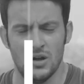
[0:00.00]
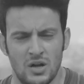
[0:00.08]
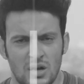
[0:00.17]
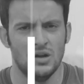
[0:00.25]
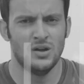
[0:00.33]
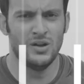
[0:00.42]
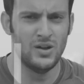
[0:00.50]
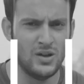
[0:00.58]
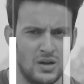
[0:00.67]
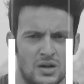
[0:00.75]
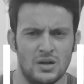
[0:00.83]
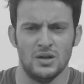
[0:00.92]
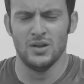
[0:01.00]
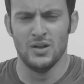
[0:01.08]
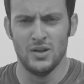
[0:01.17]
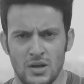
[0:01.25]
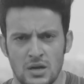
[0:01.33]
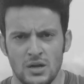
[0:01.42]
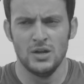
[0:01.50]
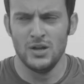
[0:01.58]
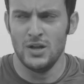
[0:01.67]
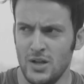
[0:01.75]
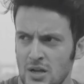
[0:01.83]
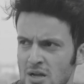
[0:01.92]
Every time you exercise,
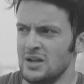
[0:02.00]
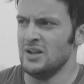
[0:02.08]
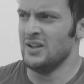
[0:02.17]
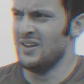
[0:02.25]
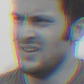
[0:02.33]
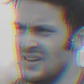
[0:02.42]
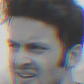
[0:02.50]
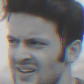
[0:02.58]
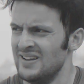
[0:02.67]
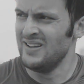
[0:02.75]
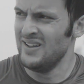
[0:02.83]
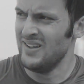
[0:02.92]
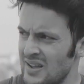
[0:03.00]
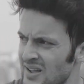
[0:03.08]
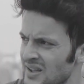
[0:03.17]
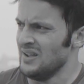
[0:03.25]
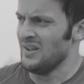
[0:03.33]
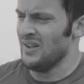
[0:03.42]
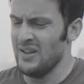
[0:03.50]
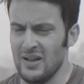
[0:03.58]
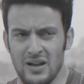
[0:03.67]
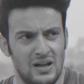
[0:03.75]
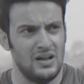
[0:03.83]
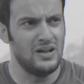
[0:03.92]
your body temperature increases
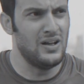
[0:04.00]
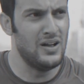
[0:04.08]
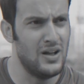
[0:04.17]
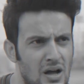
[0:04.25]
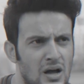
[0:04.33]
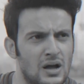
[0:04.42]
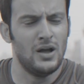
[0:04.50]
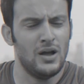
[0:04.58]
and it tries to